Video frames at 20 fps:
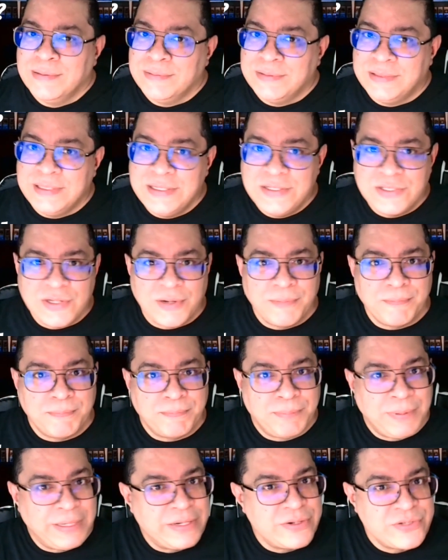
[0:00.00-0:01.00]
These are
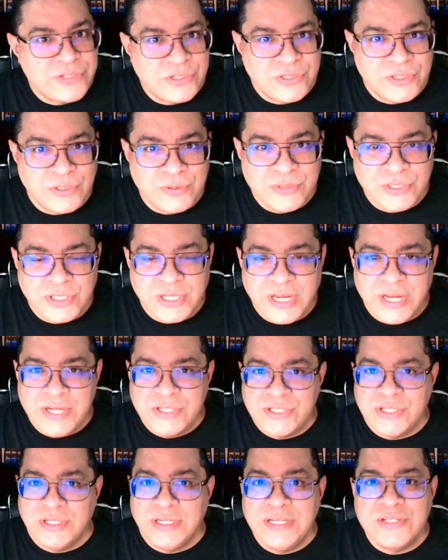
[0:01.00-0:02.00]
Players
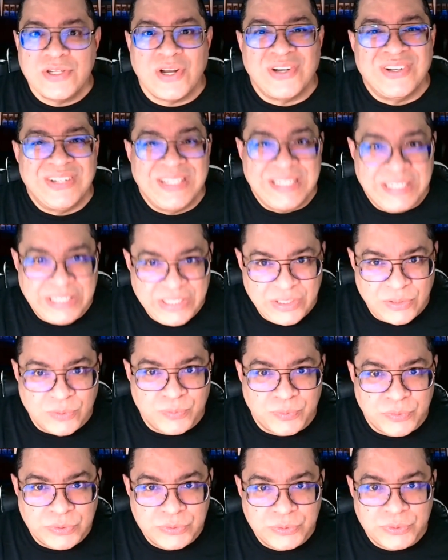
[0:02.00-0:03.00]
Association. These are legal
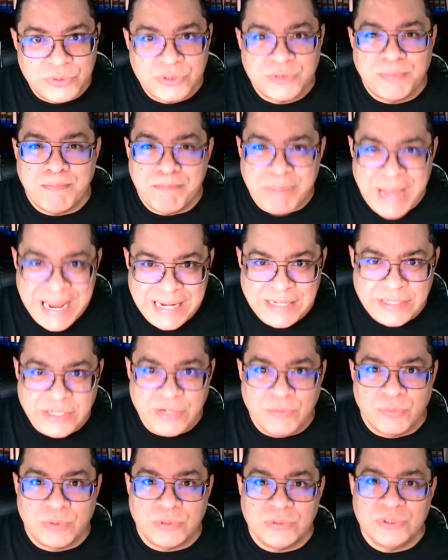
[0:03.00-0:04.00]
rules,
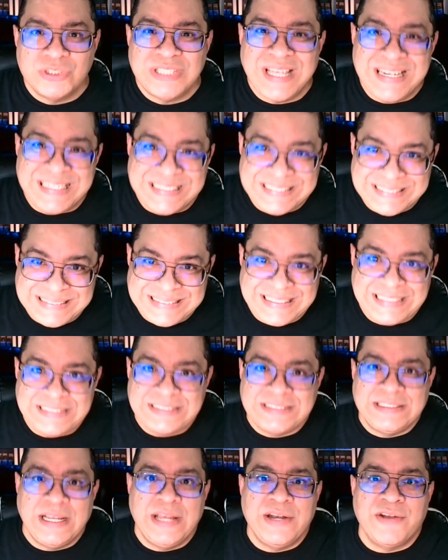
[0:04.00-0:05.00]
binding rules that
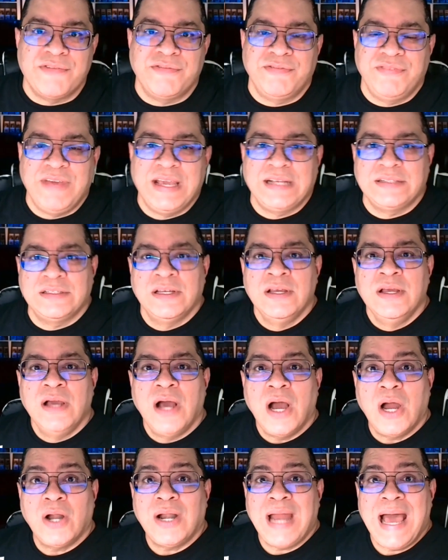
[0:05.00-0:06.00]
exist and affect
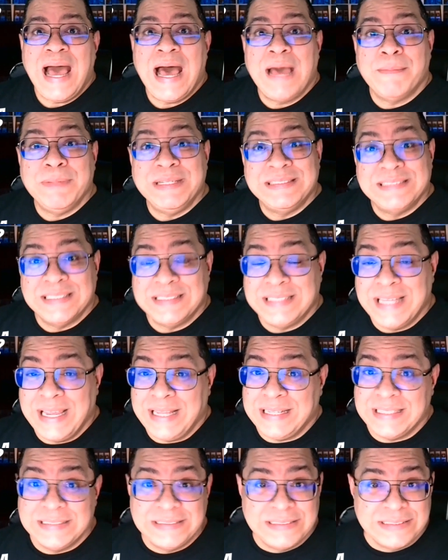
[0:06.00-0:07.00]
our hobby today.
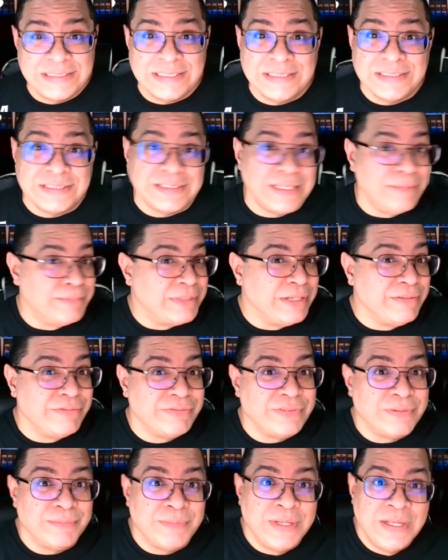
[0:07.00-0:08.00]
This isn't something
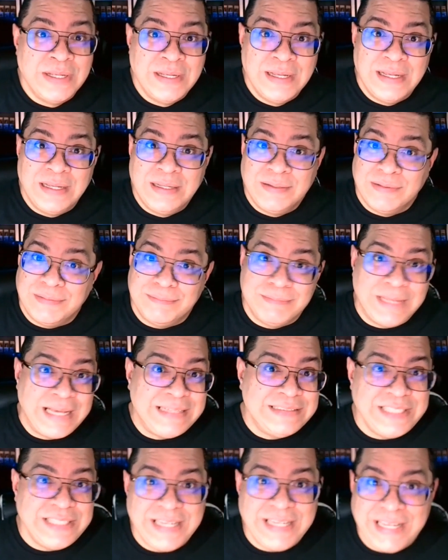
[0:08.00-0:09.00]
from
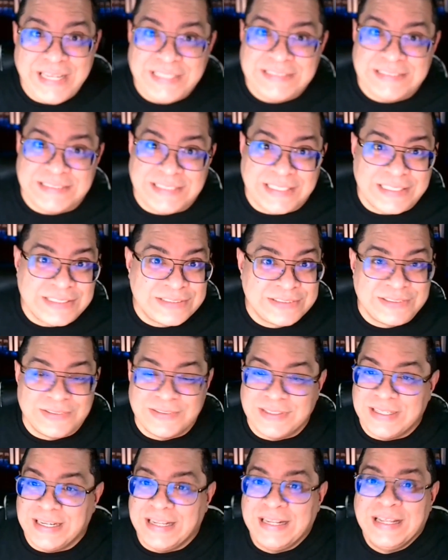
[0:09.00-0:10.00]
1986.
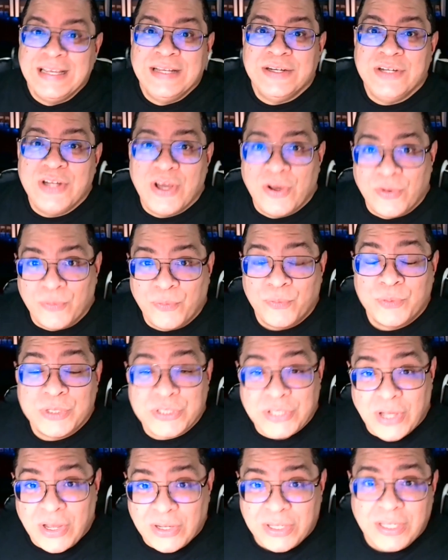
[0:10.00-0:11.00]
And no, we're
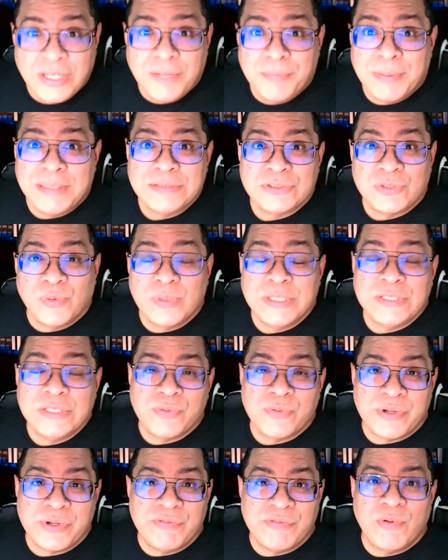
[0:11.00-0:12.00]
talking about
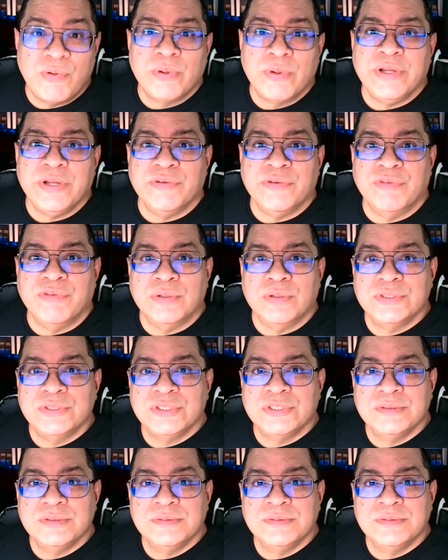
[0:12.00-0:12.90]
2024 here, folks.